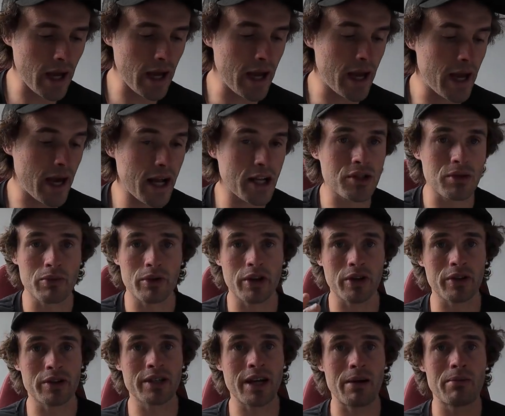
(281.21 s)
I had some
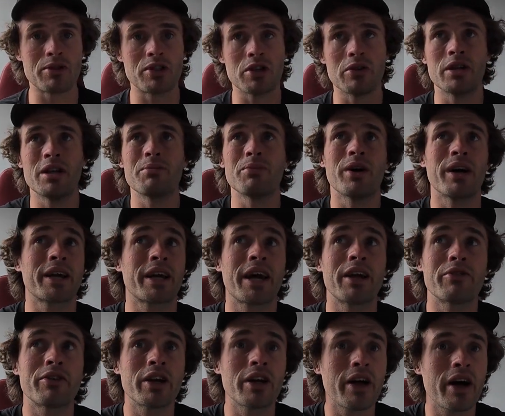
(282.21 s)
really good times doing it, but
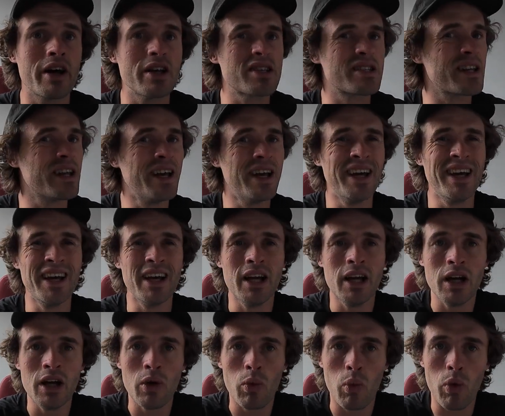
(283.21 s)
again realised
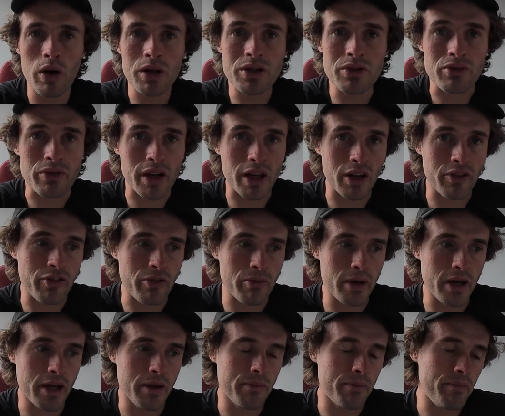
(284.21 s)
wasn't really for
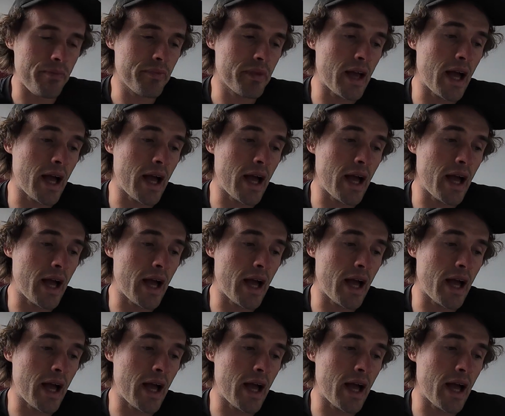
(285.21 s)
me.